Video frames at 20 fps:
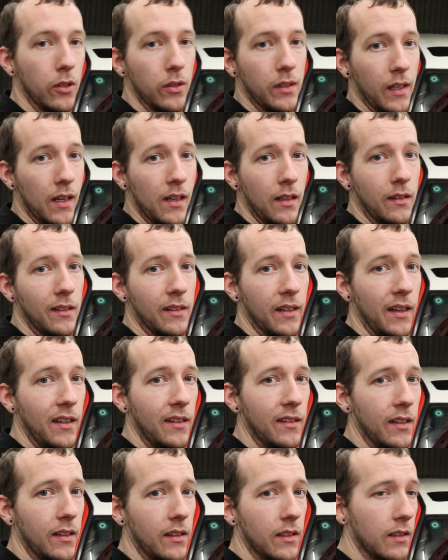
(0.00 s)
to
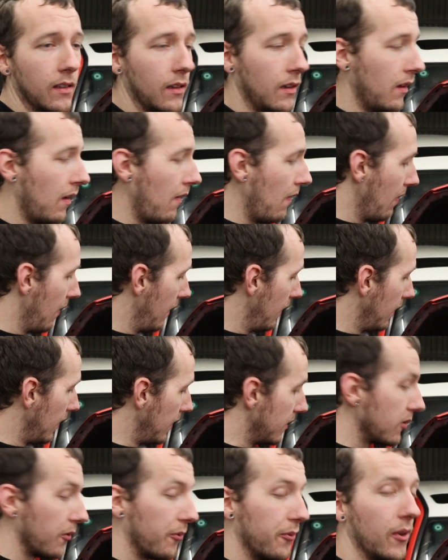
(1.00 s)
change it.
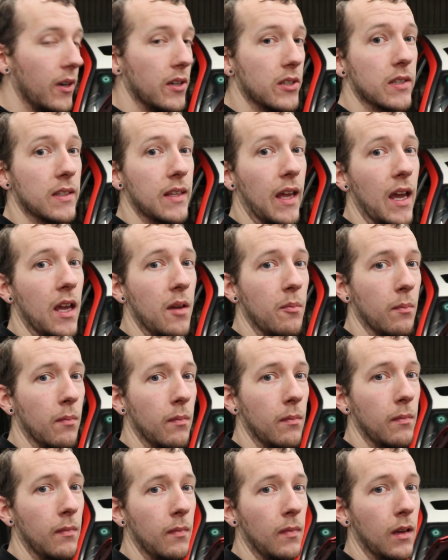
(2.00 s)
It's the first time
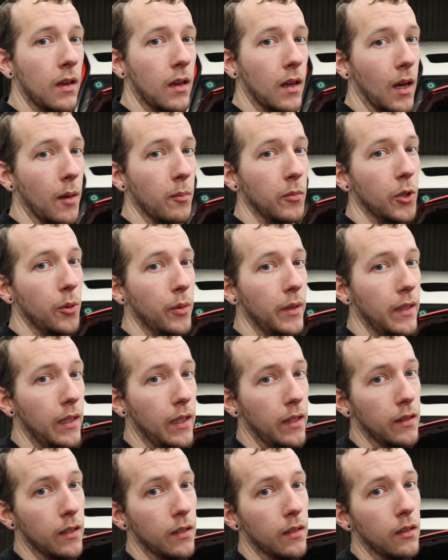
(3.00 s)
I'm doing
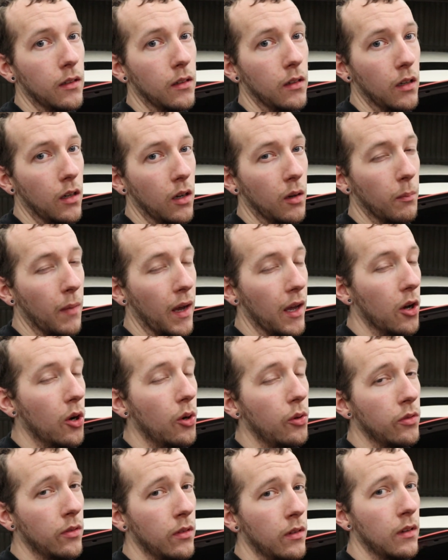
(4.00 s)
it on my
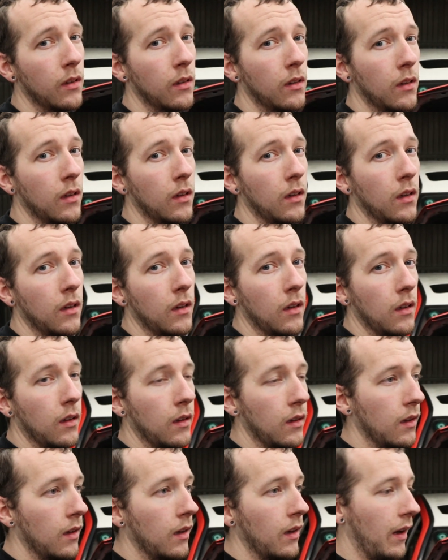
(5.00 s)
own.
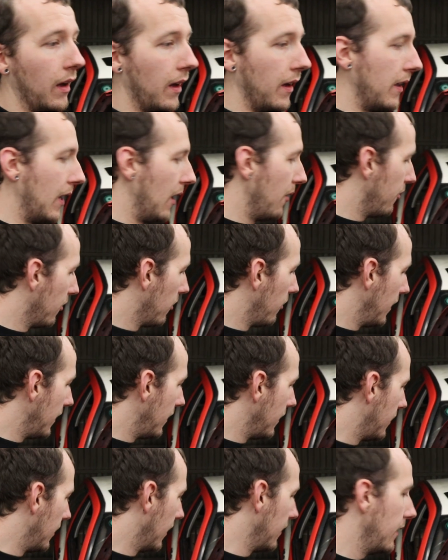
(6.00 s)
I have
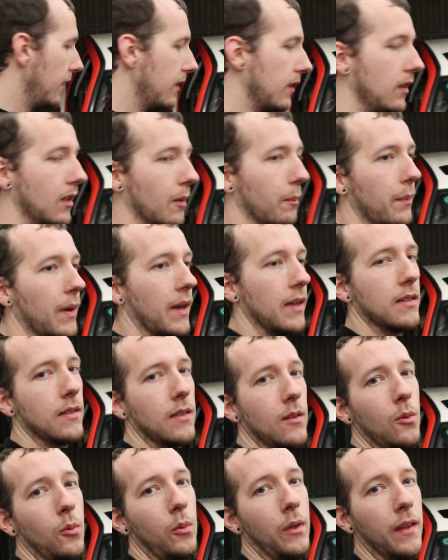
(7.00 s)
already done this in the
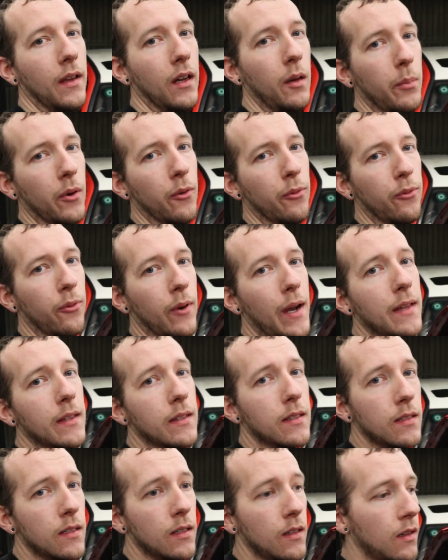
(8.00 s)
past with help of
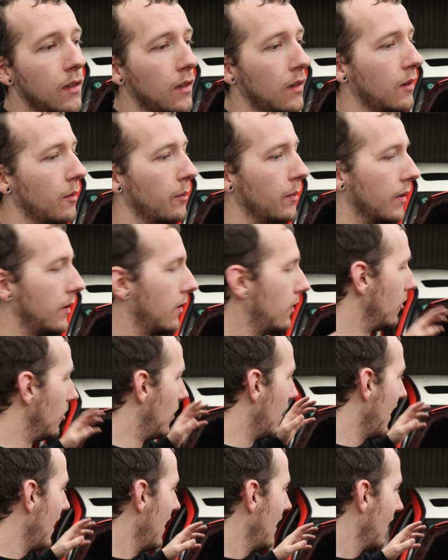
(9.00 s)
friends, but
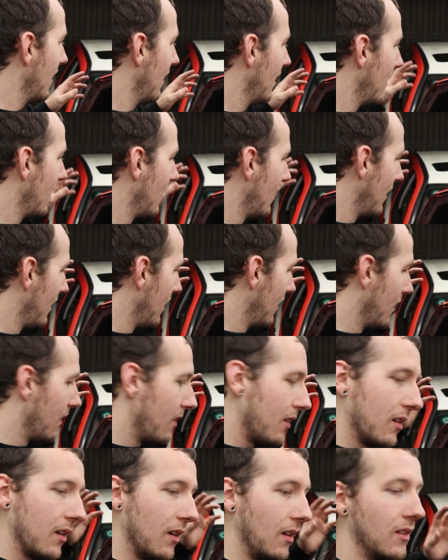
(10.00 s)
today
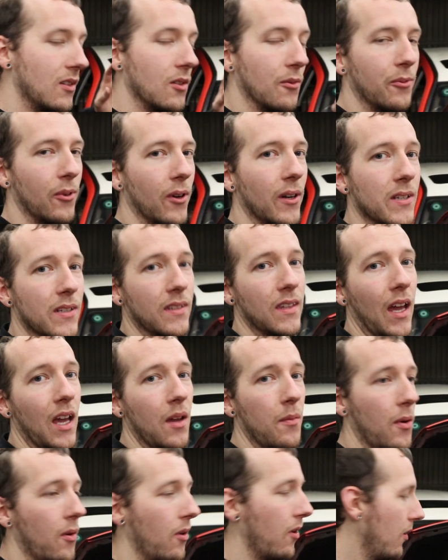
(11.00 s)
it's a first
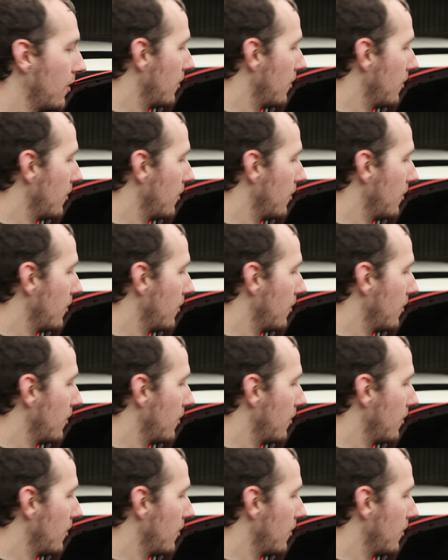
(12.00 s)
timer,